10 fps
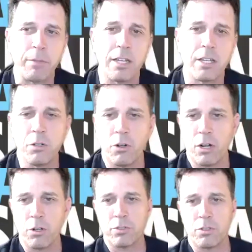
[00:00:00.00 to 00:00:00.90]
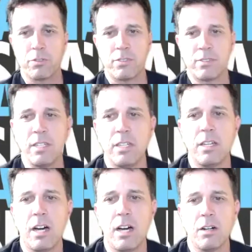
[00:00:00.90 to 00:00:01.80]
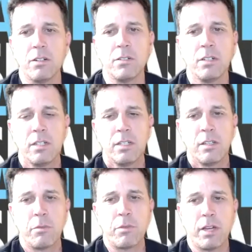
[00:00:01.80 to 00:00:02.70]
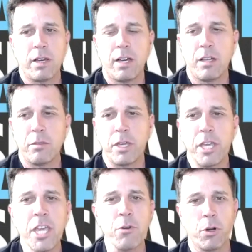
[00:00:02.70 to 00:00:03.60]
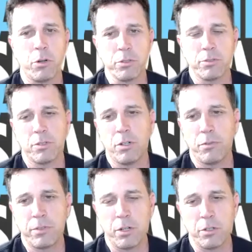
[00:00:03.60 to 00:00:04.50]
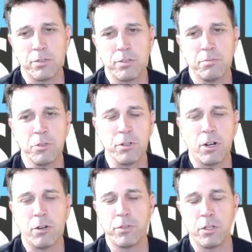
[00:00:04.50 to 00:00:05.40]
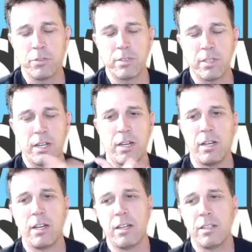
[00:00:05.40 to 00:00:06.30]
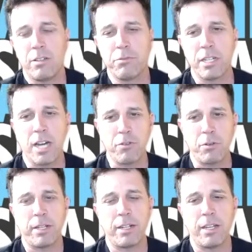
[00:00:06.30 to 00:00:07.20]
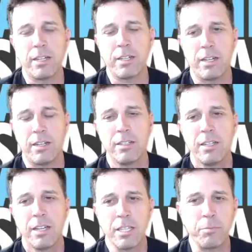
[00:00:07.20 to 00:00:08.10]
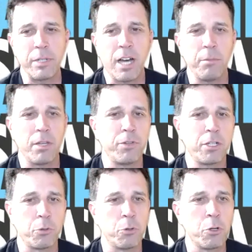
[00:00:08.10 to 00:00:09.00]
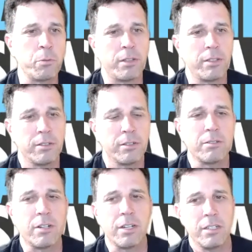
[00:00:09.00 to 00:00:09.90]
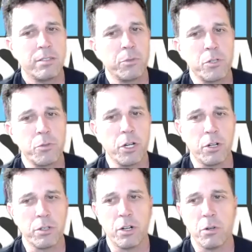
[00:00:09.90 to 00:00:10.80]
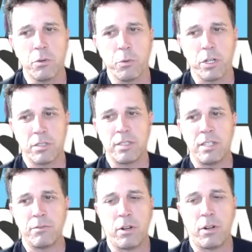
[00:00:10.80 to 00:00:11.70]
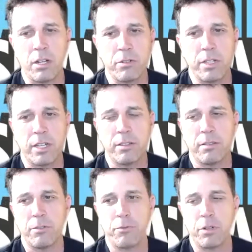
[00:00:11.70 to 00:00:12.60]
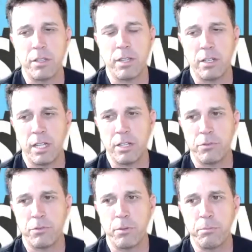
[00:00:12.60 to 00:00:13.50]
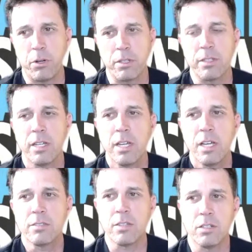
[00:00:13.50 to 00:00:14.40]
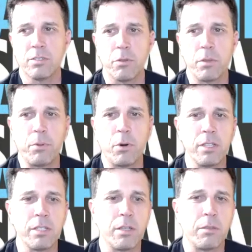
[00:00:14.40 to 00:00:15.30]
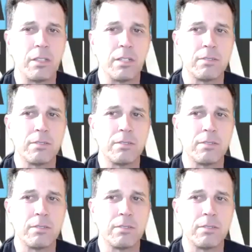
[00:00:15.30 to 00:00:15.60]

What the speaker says: like, you also see how the heroes of the government, like, is becoming Viktor Orban, right? Which we all know what he did for Hungary, and therefore and later from Poland. So the point is that